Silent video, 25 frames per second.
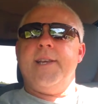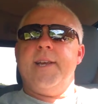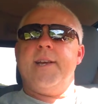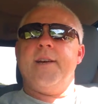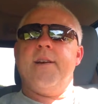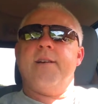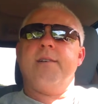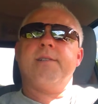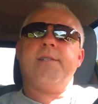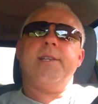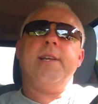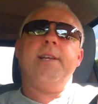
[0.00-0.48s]

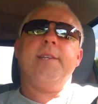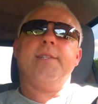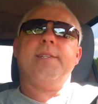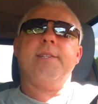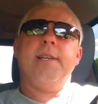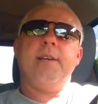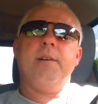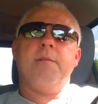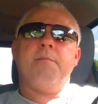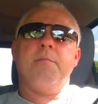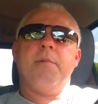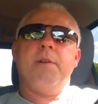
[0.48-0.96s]
years, and he's
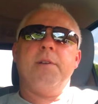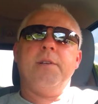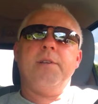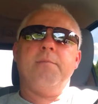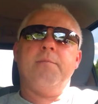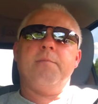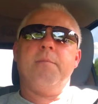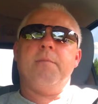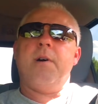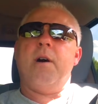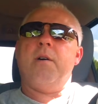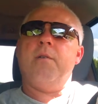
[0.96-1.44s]
still
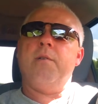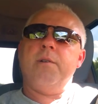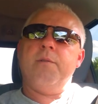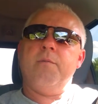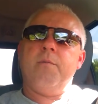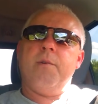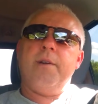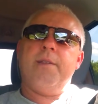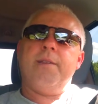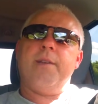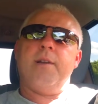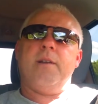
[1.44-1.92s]
mowing
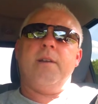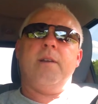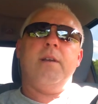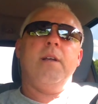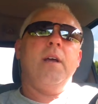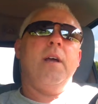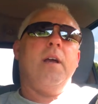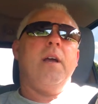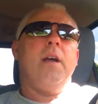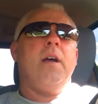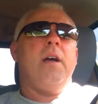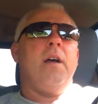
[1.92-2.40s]
with it.
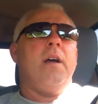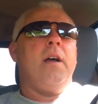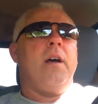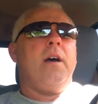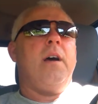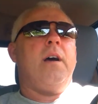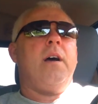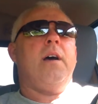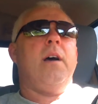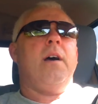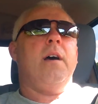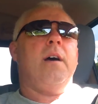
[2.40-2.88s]

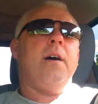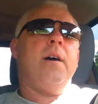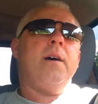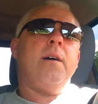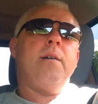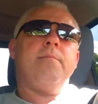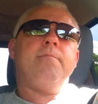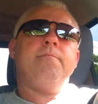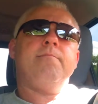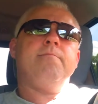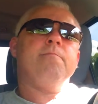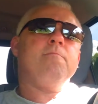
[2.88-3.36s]

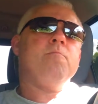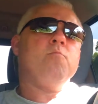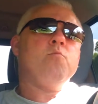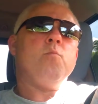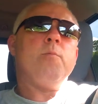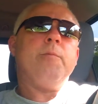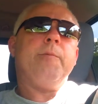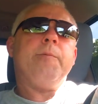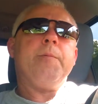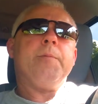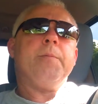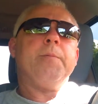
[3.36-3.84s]
Um,
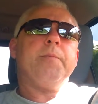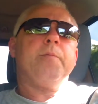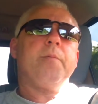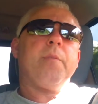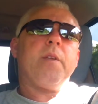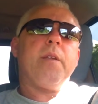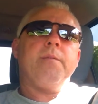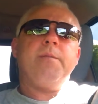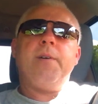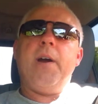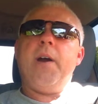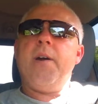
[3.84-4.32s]

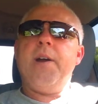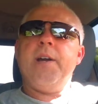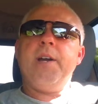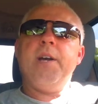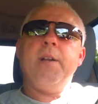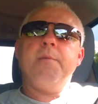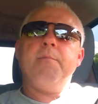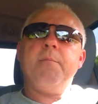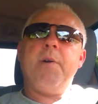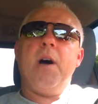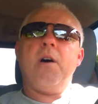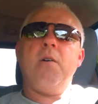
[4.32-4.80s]
Very
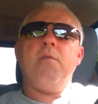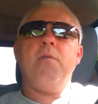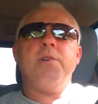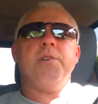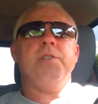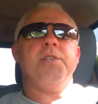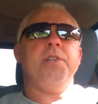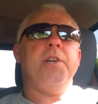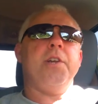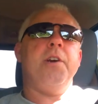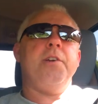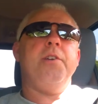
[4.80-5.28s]
good
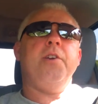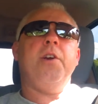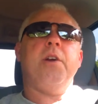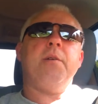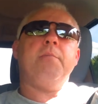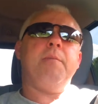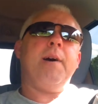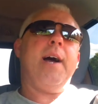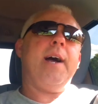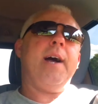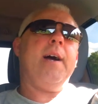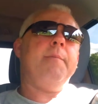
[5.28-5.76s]
mowers. You know, you
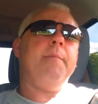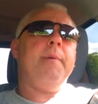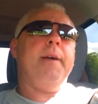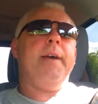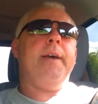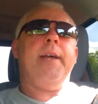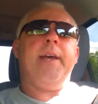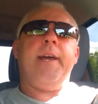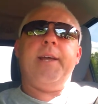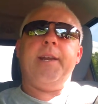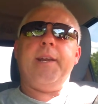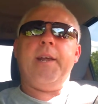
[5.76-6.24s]
can buy them
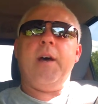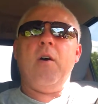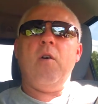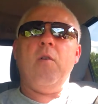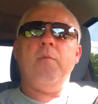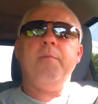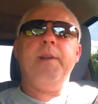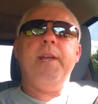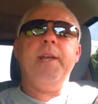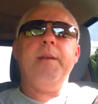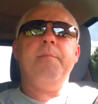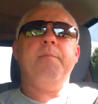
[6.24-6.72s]
at, at
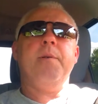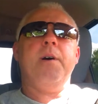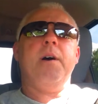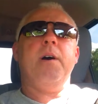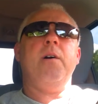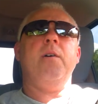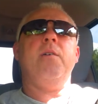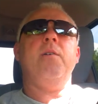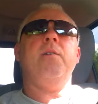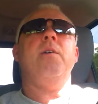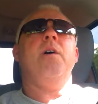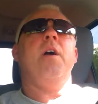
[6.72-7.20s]
Home
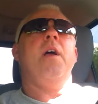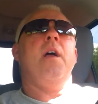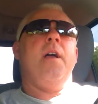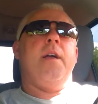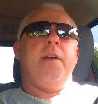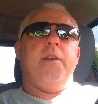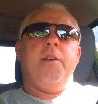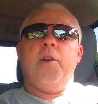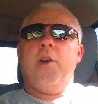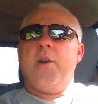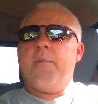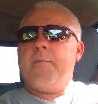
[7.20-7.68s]
Depot,
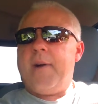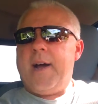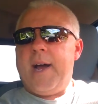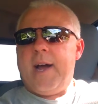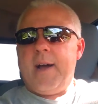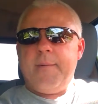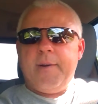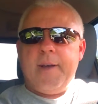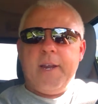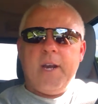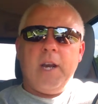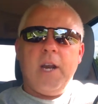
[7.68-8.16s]
you can buy
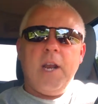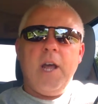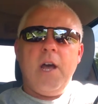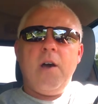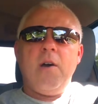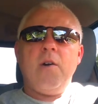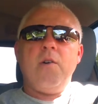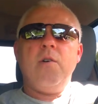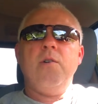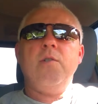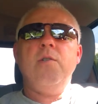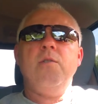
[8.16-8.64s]
them at
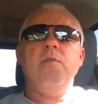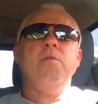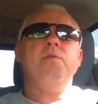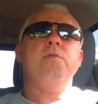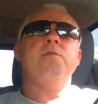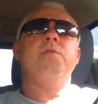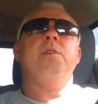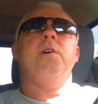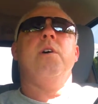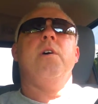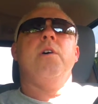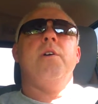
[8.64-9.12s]

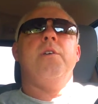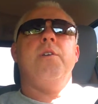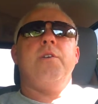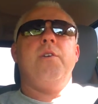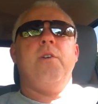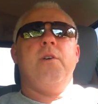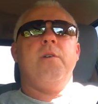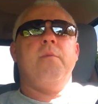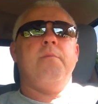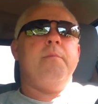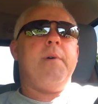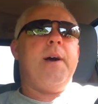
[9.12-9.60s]
Lowe's,
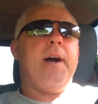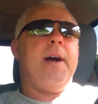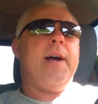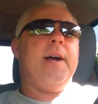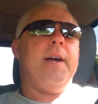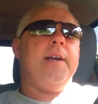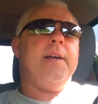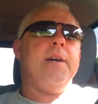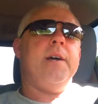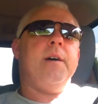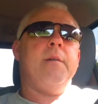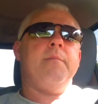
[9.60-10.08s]
you can
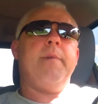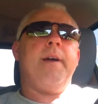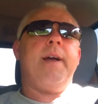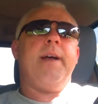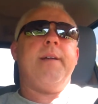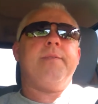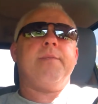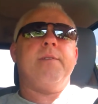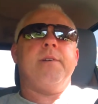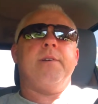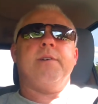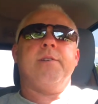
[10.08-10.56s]
buy them
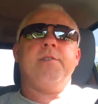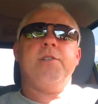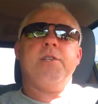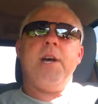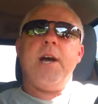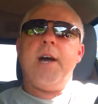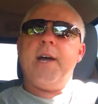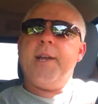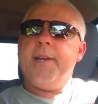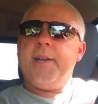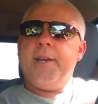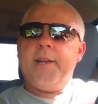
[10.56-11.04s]
at the
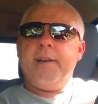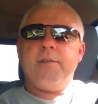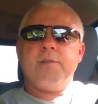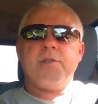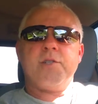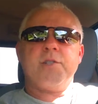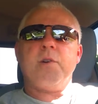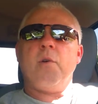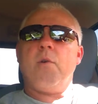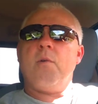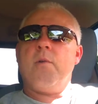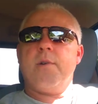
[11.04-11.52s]
John Deere
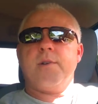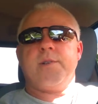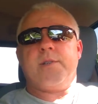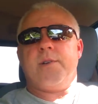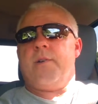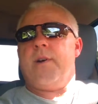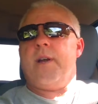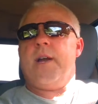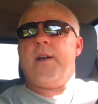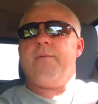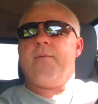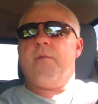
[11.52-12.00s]
stores.
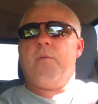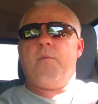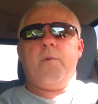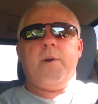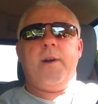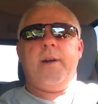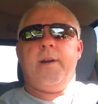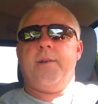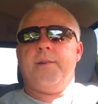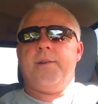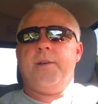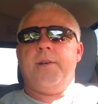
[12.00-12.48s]
Are
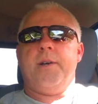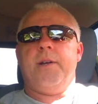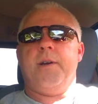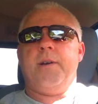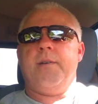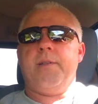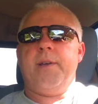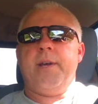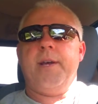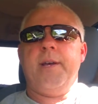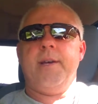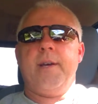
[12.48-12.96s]
everywhere. You
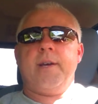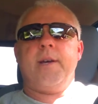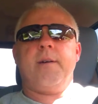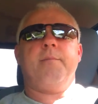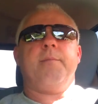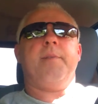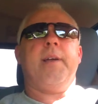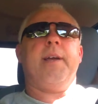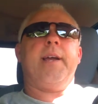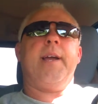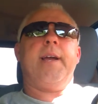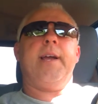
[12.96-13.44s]
know, they
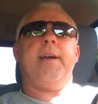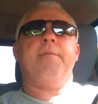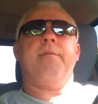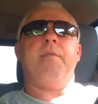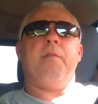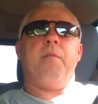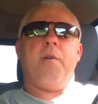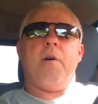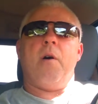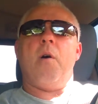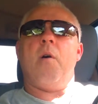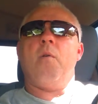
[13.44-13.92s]
um, they can have
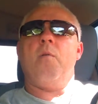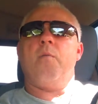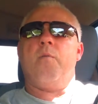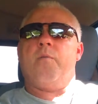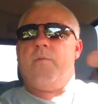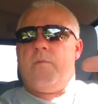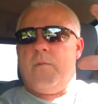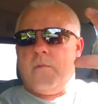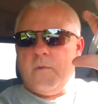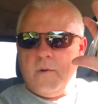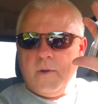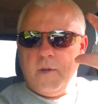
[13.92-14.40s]
their
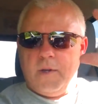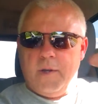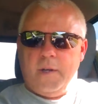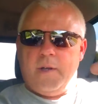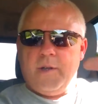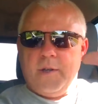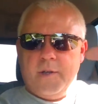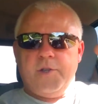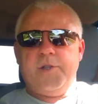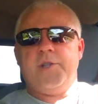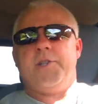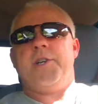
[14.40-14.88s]

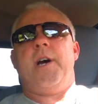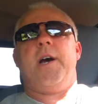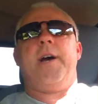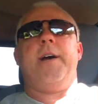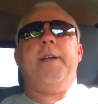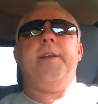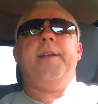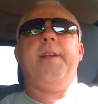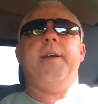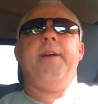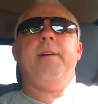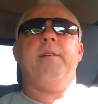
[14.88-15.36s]
own
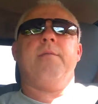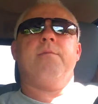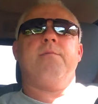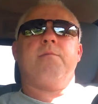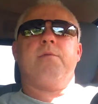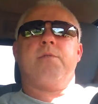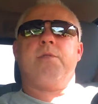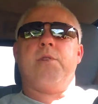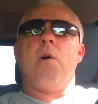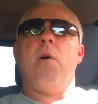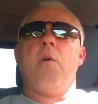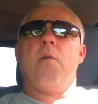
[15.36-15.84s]
John Deere
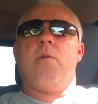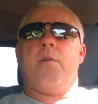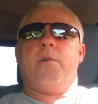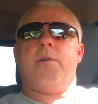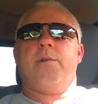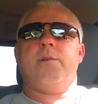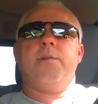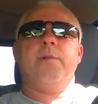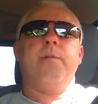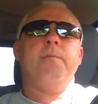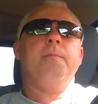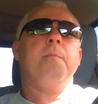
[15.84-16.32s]

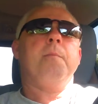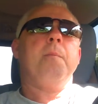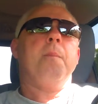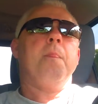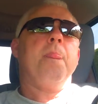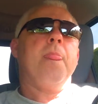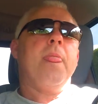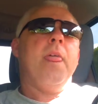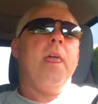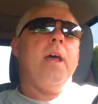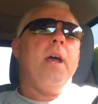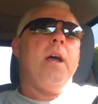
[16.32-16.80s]
stores,
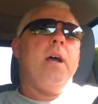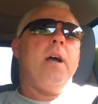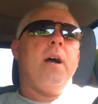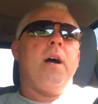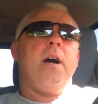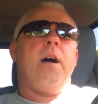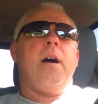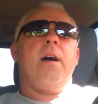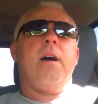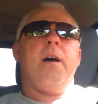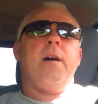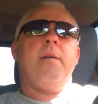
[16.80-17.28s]

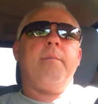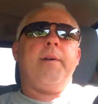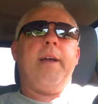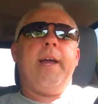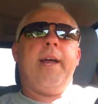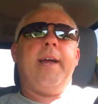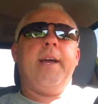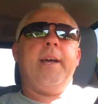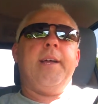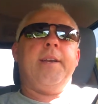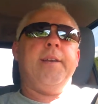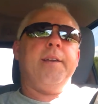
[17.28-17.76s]
um,
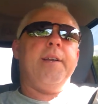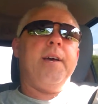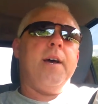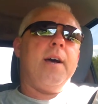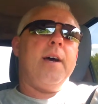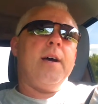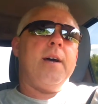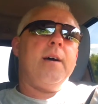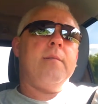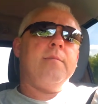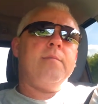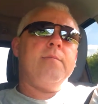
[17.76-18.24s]
and
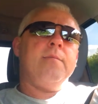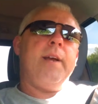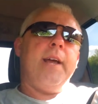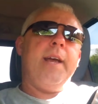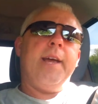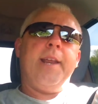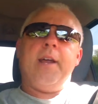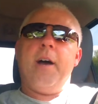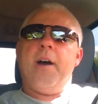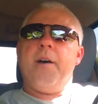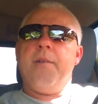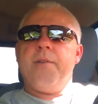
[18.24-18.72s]
um,
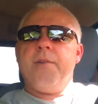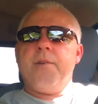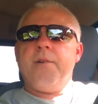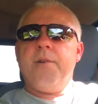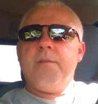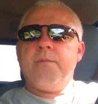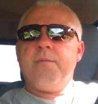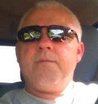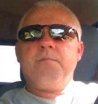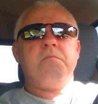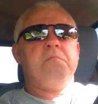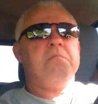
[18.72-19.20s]
and
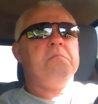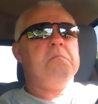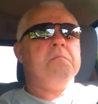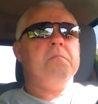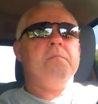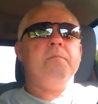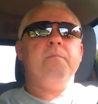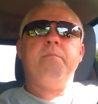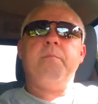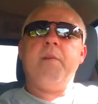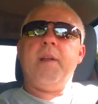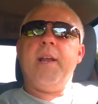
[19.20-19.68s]
other
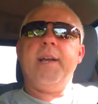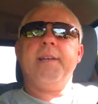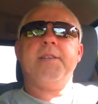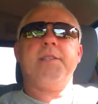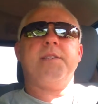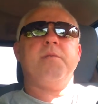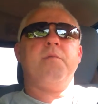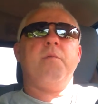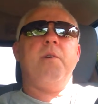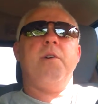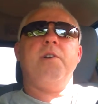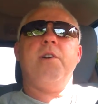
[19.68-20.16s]

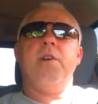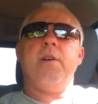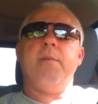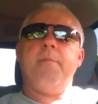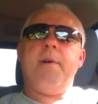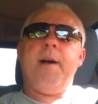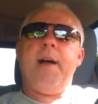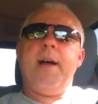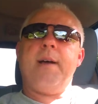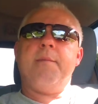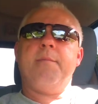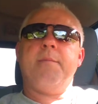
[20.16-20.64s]
places where you
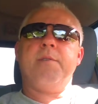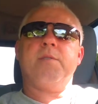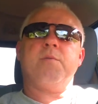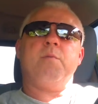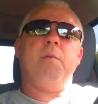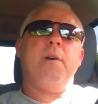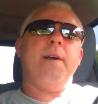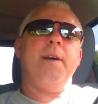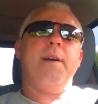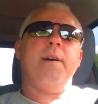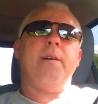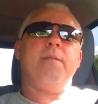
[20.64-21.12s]
can buy them as
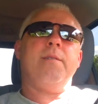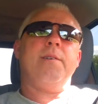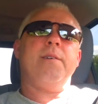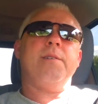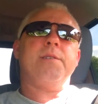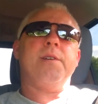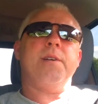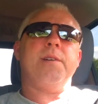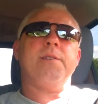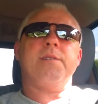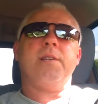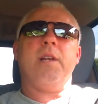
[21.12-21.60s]
well.
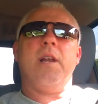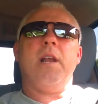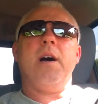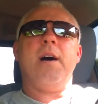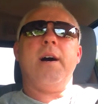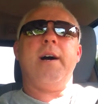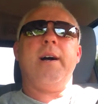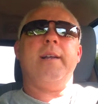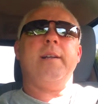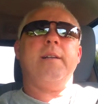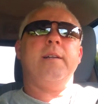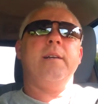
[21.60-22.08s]
There's, there's a
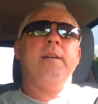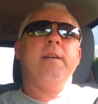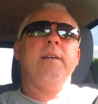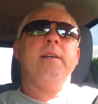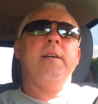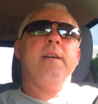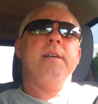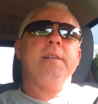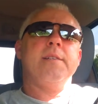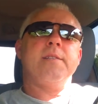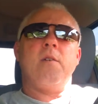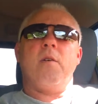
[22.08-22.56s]
lot.
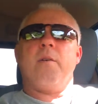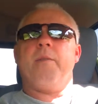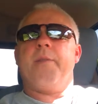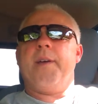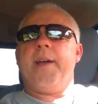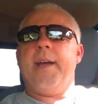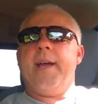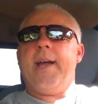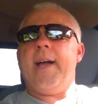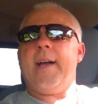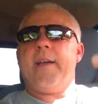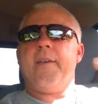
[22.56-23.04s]
It's the only
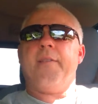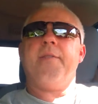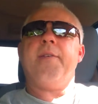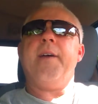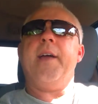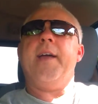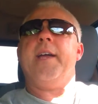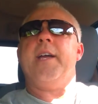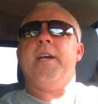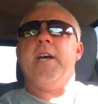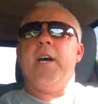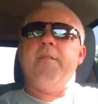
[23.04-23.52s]
thing I can
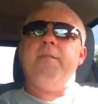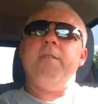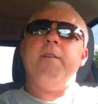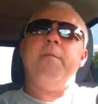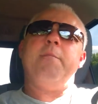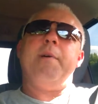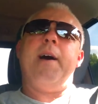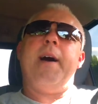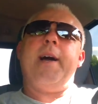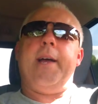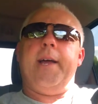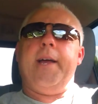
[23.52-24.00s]
think of
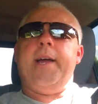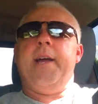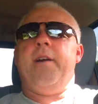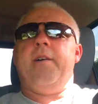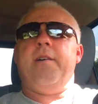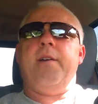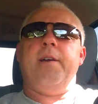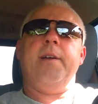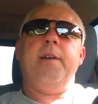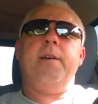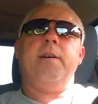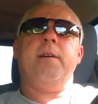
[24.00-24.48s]
in my
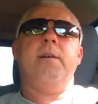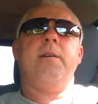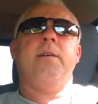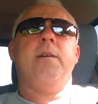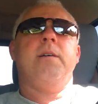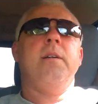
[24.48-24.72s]
area.